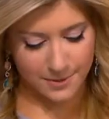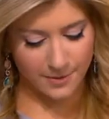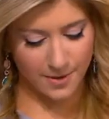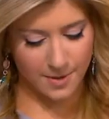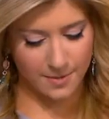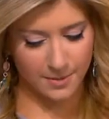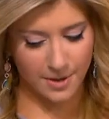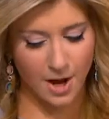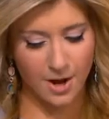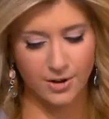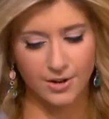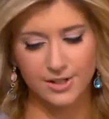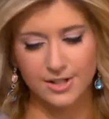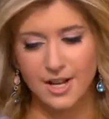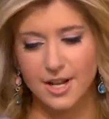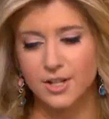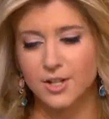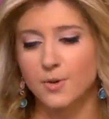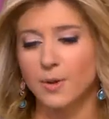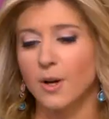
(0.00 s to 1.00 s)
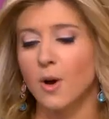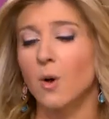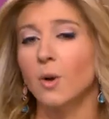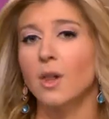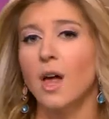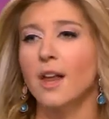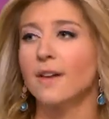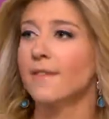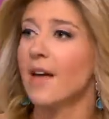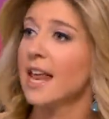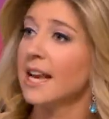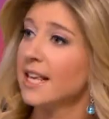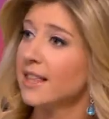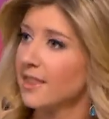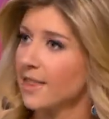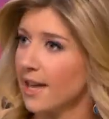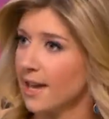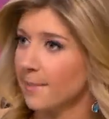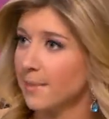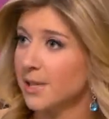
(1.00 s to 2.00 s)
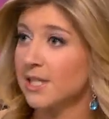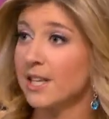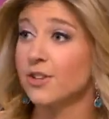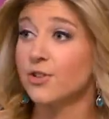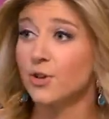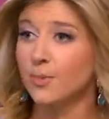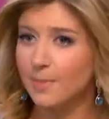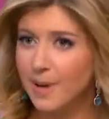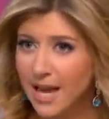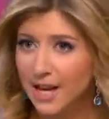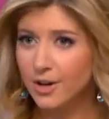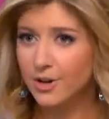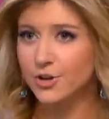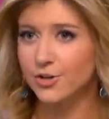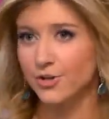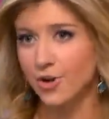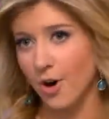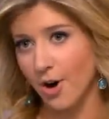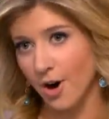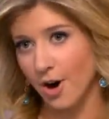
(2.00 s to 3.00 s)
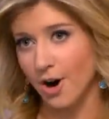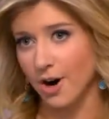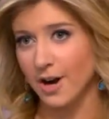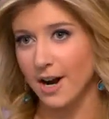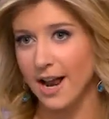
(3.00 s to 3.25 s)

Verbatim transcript: from Congress not doing a whole lot of anything, but central bankers are.